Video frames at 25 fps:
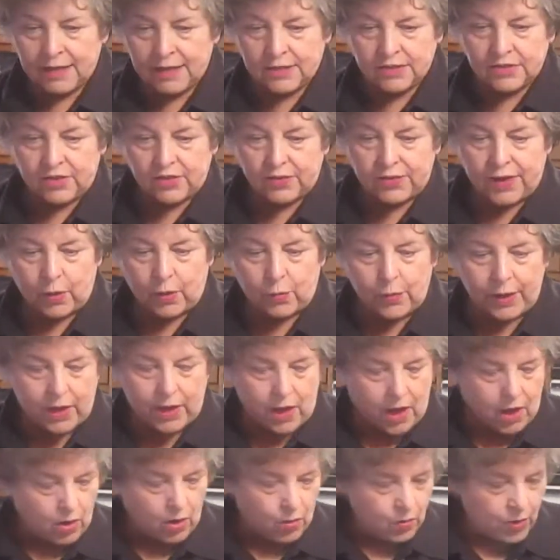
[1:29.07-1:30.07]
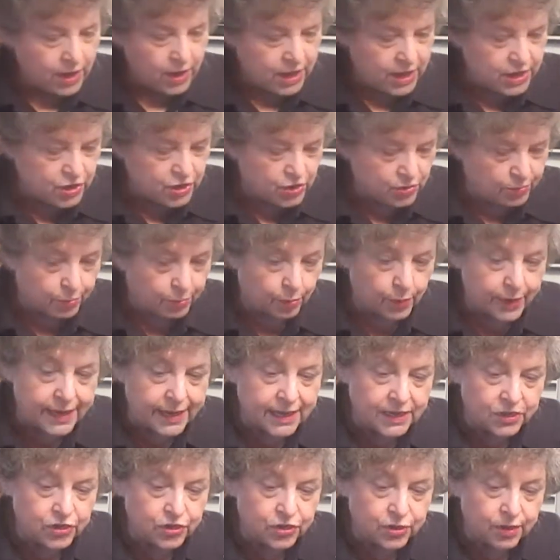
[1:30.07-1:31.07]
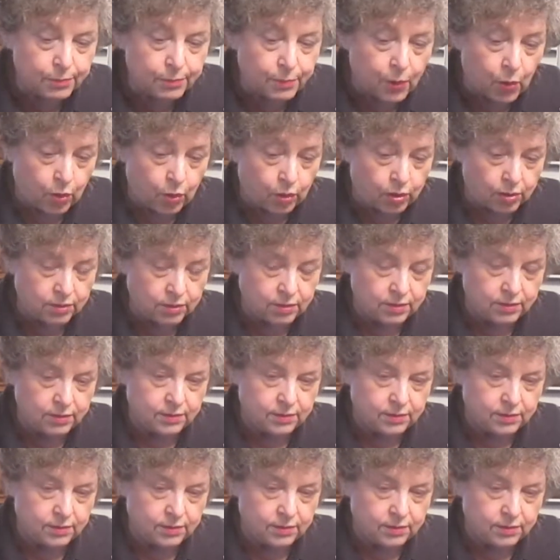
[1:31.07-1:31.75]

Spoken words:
So there we go. You bring it to a boil.